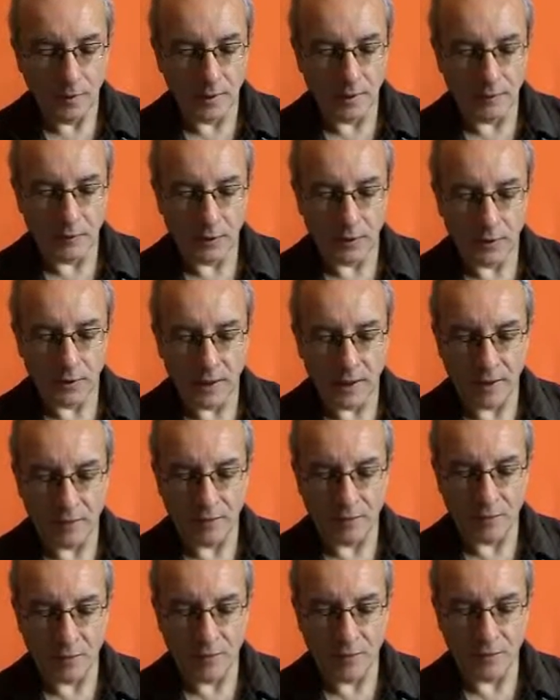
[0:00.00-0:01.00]
And if you're going to get
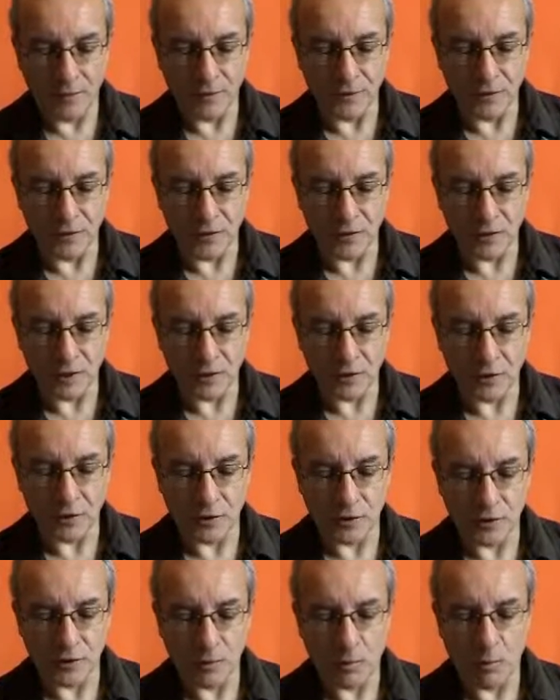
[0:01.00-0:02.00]
involved in
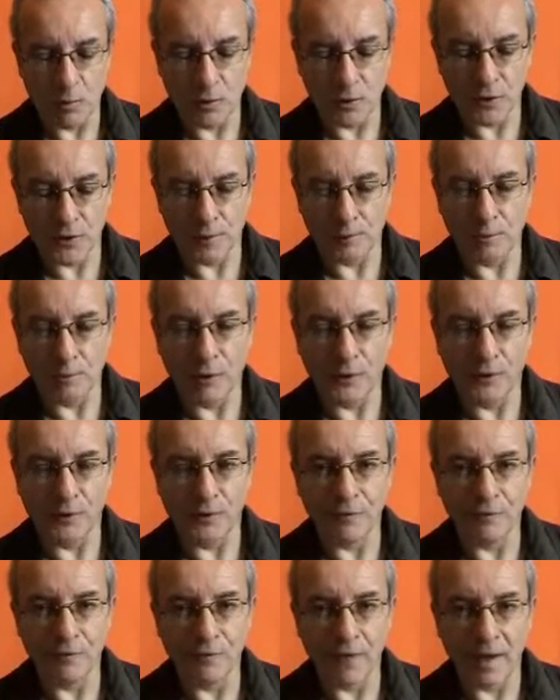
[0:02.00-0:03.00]
discussions, well, what's the
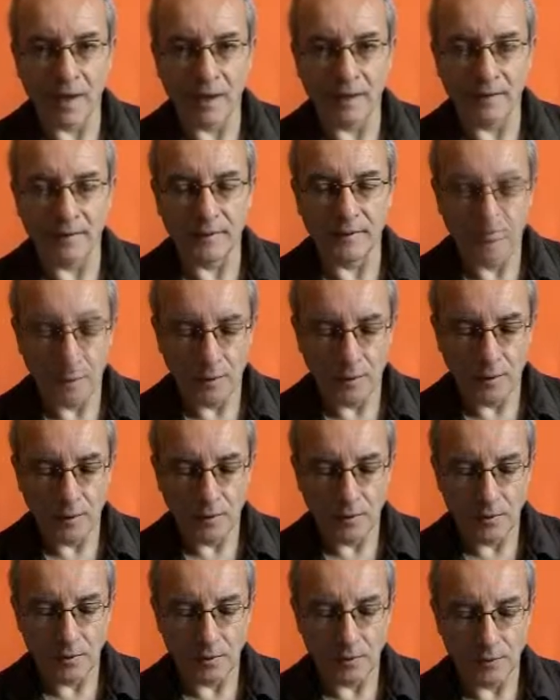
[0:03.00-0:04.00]
point of that?
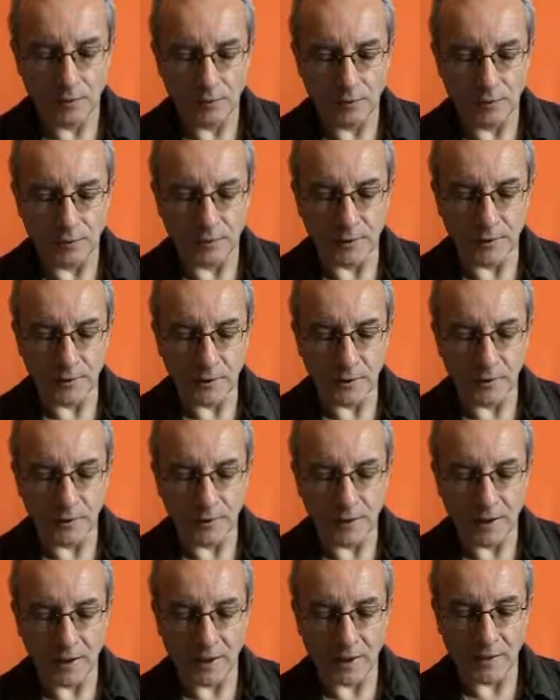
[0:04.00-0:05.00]
You're just going
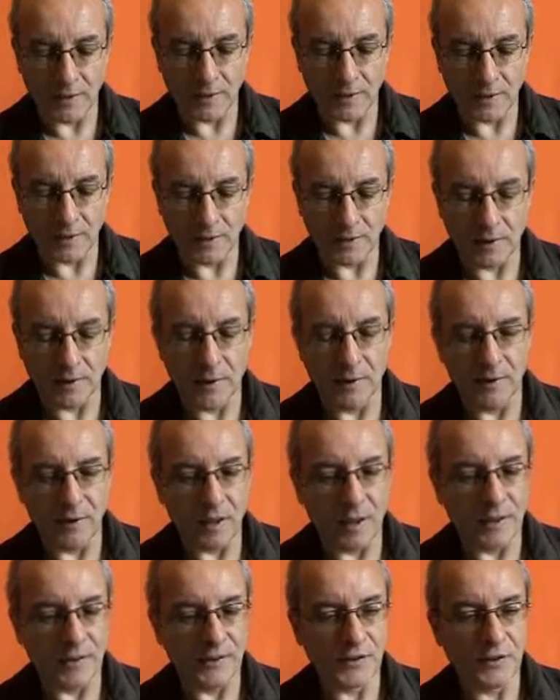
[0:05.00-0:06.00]
to get into a
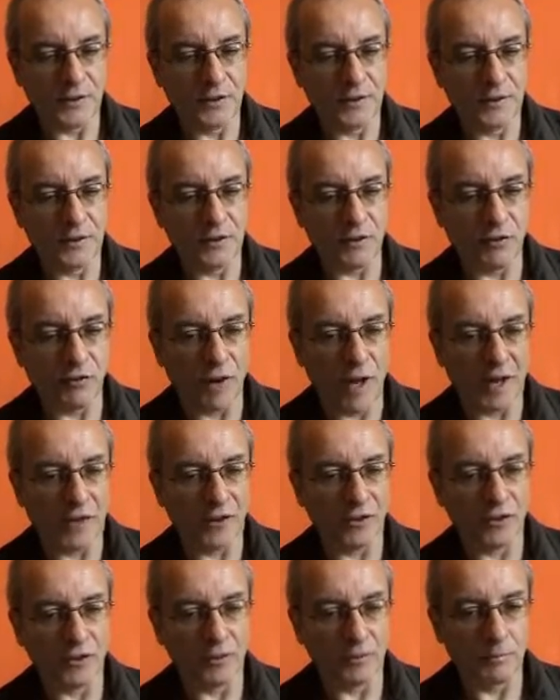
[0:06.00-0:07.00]
nice
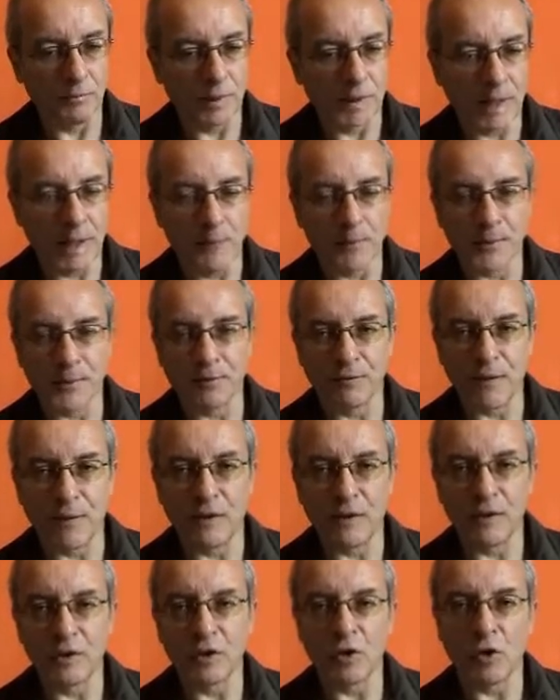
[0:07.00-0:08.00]
interaction, perhaps a
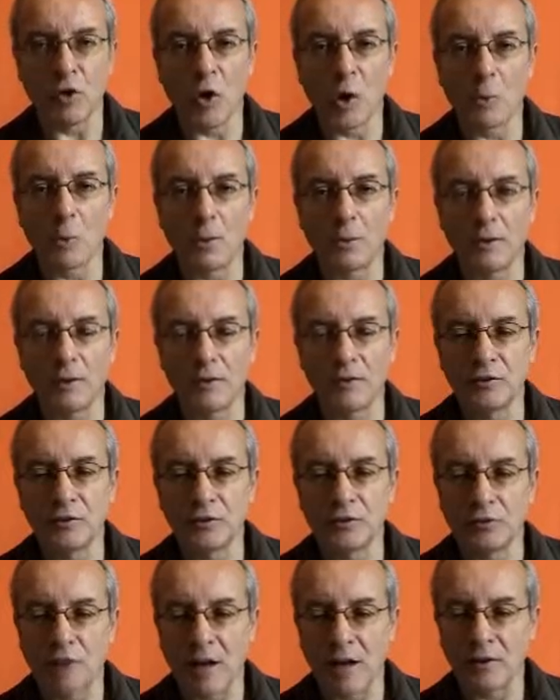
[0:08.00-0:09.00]
very enjoyable
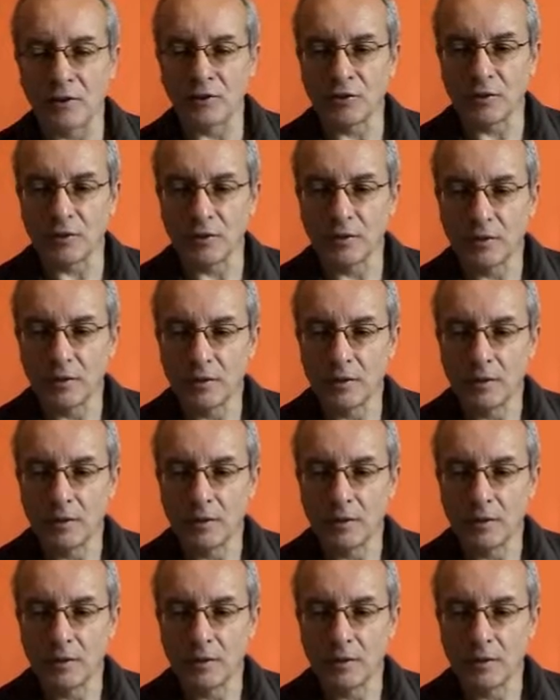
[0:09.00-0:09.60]
interaction,